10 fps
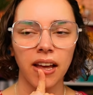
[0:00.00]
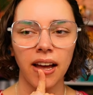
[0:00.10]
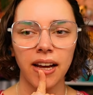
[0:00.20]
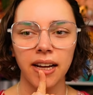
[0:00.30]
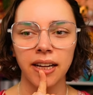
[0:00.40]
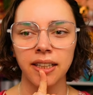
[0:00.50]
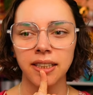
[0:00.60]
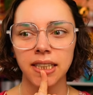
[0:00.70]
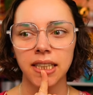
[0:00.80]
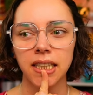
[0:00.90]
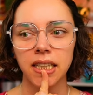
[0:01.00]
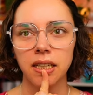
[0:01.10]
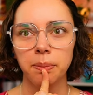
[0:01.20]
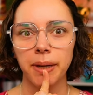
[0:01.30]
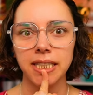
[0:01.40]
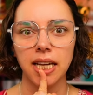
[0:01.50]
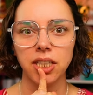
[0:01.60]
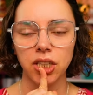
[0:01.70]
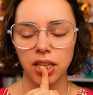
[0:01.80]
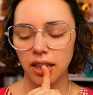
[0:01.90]
the
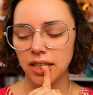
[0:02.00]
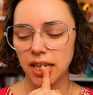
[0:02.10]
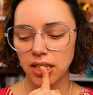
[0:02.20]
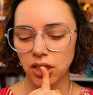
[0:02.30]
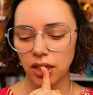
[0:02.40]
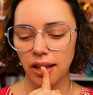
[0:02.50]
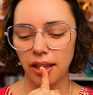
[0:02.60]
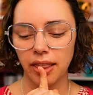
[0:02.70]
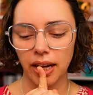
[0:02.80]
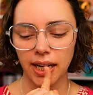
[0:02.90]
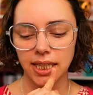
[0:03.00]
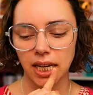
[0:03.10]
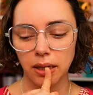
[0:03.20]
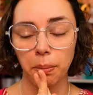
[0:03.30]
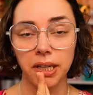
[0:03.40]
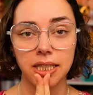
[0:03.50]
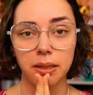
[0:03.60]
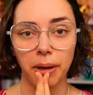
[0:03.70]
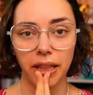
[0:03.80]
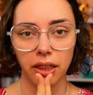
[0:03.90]
session that I attended by
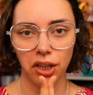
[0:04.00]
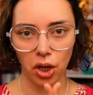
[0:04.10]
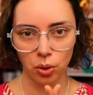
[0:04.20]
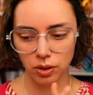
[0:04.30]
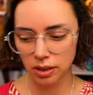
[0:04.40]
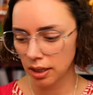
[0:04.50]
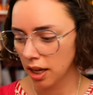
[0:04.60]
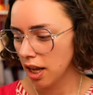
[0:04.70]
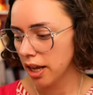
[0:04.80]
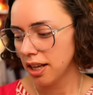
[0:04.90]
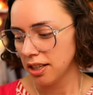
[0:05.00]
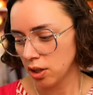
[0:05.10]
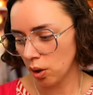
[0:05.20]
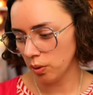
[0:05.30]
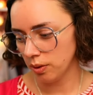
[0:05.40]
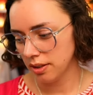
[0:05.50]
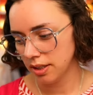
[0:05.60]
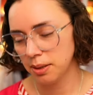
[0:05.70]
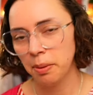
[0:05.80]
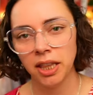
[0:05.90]
Samantha Coates. So
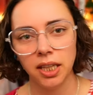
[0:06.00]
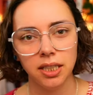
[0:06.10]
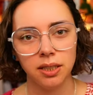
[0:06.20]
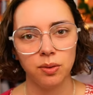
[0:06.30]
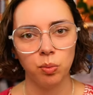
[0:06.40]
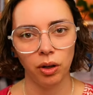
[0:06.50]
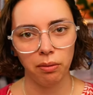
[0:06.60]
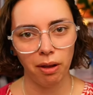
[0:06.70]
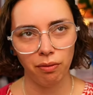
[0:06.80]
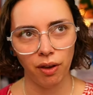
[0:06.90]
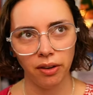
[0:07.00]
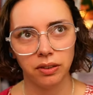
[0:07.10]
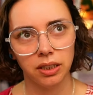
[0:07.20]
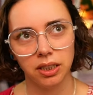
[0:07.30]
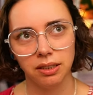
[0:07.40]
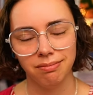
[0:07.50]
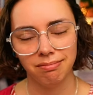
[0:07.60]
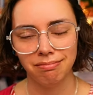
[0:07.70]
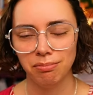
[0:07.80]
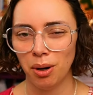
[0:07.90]
Samantha is one of my favorite,
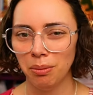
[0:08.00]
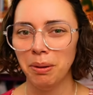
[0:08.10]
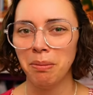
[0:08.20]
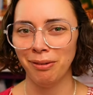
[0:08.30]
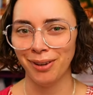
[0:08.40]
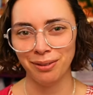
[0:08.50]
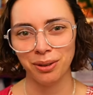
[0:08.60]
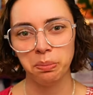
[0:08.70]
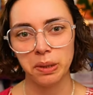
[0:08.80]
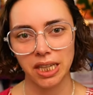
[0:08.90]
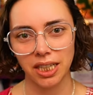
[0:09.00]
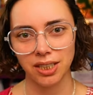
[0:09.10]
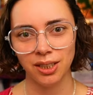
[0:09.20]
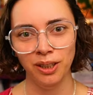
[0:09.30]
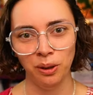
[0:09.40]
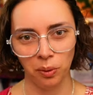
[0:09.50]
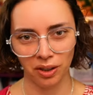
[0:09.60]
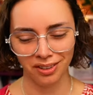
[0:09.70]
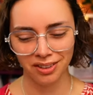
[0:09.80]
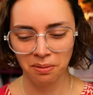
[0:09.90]
probably my favorite presenter in the
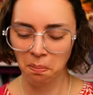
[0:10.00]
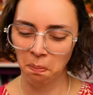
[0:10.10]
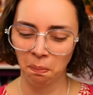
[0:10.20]
world.